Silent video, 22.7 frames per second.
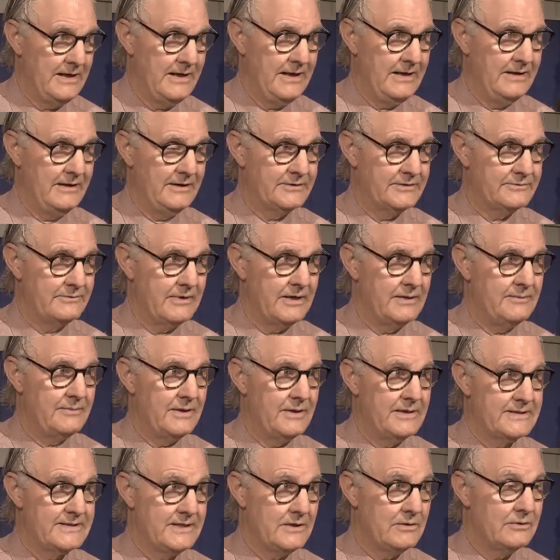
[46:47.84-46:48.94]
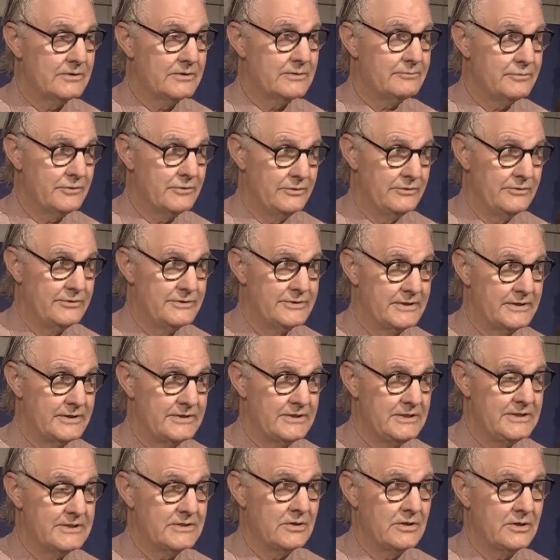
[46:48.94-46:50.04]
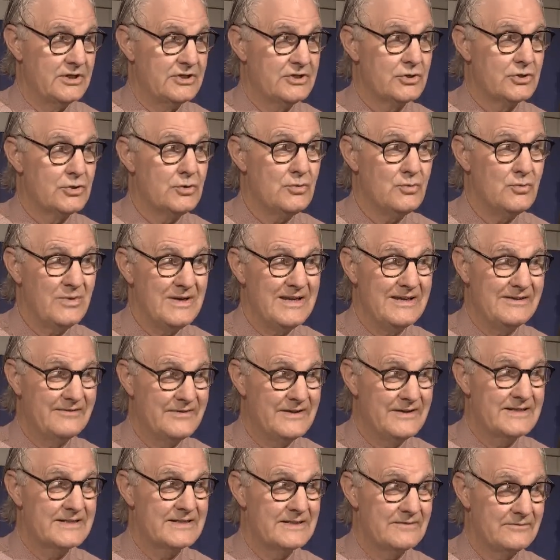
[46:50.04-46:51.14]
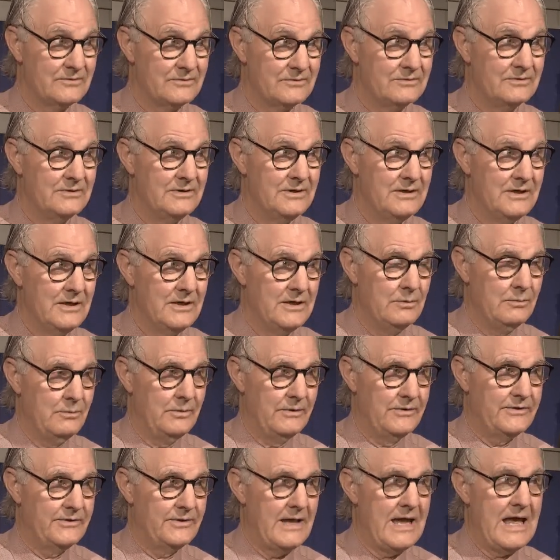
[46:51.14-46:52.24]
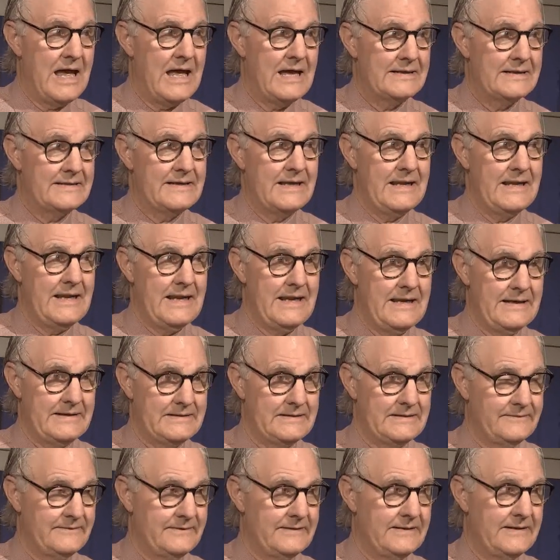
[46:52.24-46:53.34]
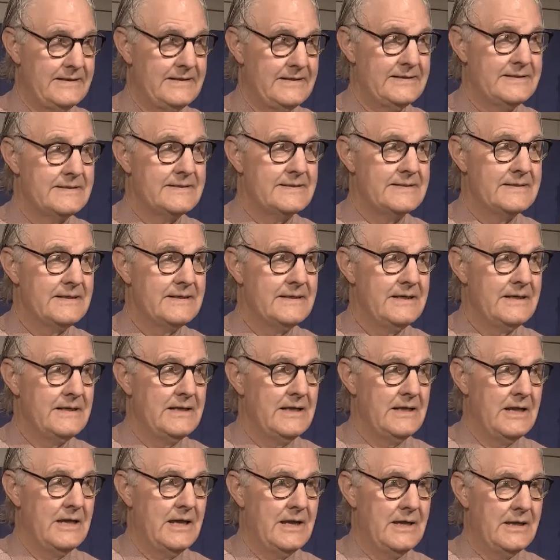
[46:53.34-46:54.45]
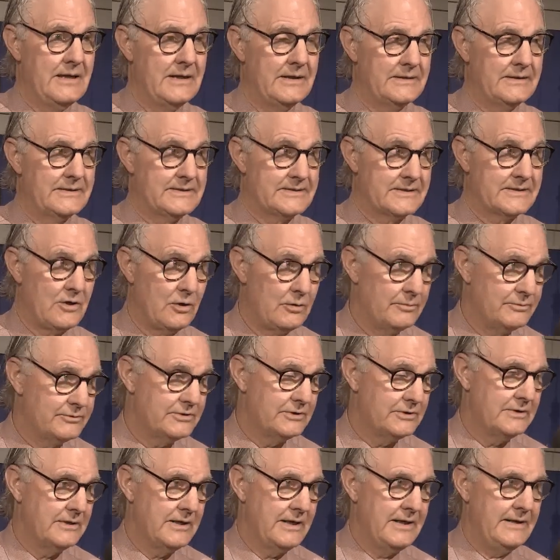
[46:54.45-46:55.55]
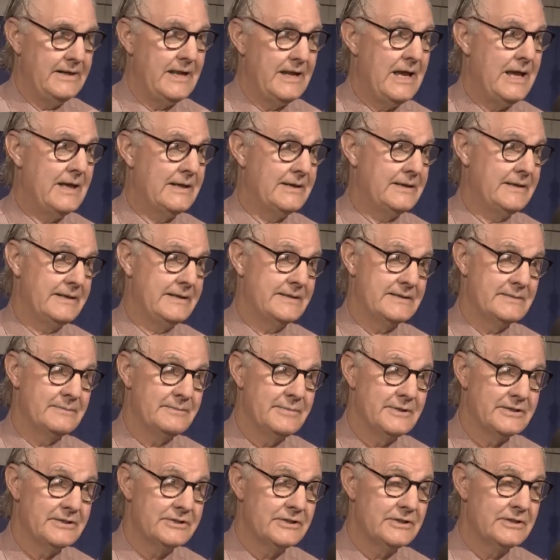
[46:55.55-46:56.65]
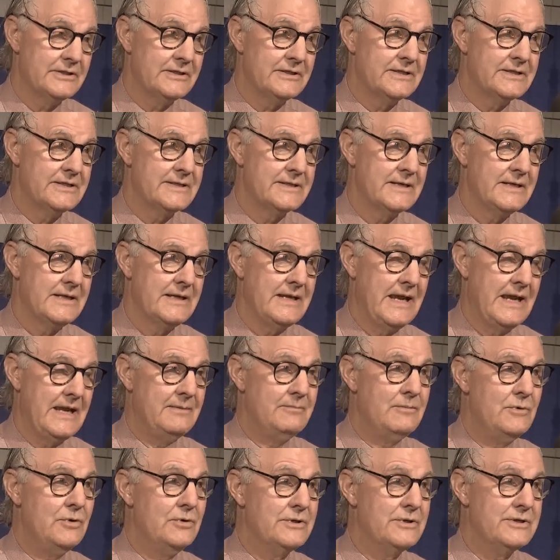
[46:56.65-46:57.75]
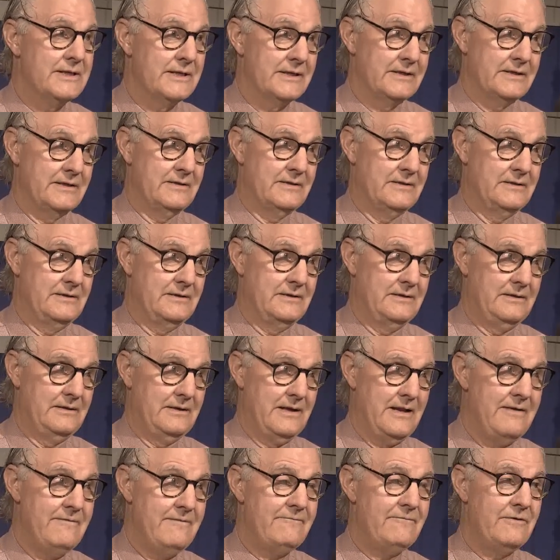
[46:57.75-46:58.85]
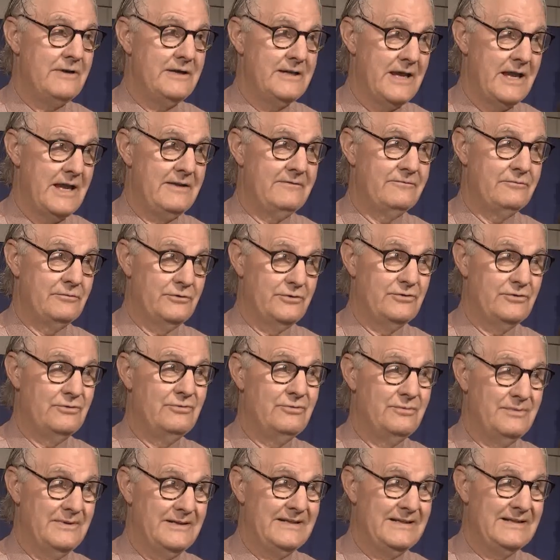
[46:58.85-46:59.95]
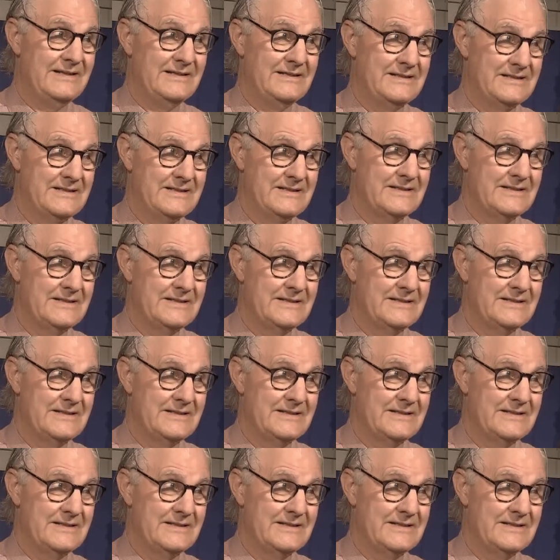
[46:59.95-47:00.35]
And it's run by Zelda Bruce, and she's got a two-week festival with art activities, sculpture and art exhibitions, and music every day for two weeks.